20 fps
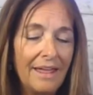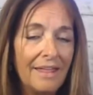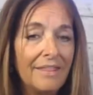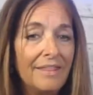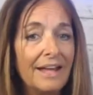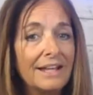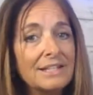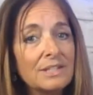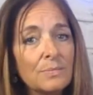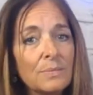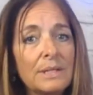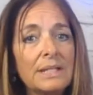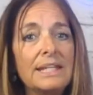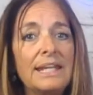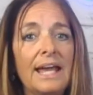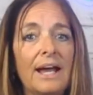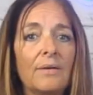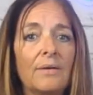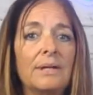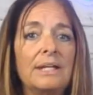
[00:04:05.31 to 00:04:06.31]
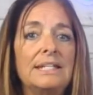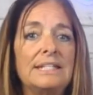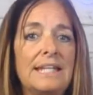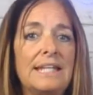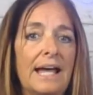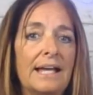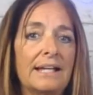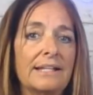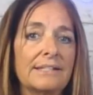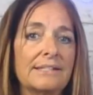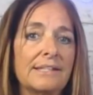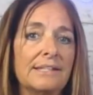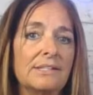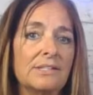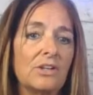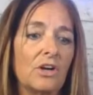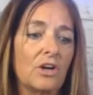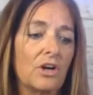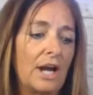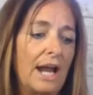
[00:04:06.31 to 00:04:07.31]
that's when county
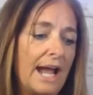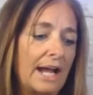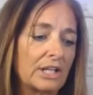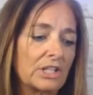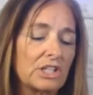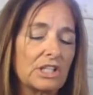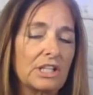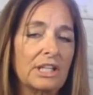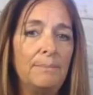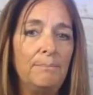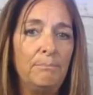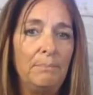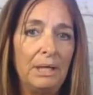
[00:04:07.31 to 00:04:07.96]
taxes are actually